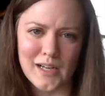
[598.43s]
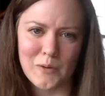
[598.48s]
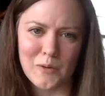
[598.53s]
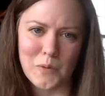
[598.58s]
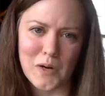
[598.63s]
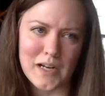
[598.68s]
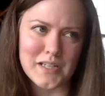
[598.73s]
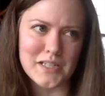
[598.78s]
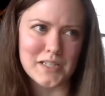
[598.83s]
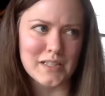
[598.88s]
I
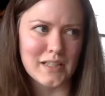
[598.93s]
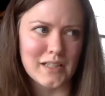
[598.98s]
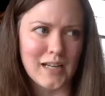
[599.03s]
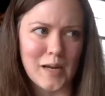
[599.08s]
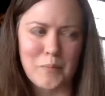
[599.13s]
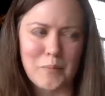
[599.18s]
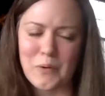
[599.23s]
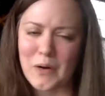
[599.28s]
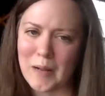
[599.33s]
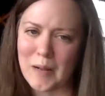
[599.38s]
watched it.
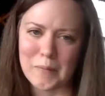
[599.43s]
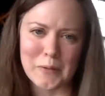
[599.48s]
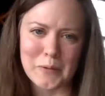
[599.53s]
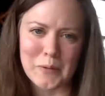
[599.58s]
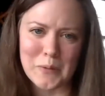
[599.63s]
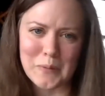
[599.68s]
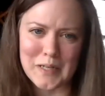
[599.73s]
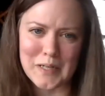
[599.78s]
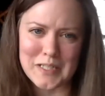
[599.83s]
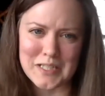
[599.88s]
I probably
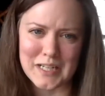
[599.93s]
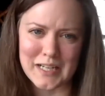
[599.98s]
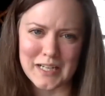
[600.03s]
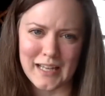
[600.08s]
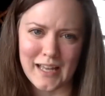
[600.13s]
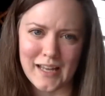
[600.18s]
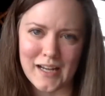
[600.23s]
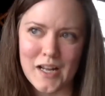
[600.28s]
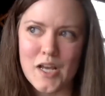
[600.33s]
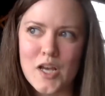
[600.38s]
won't watch it
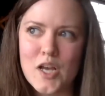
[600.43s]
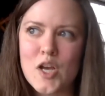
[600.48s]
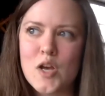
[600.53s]
again.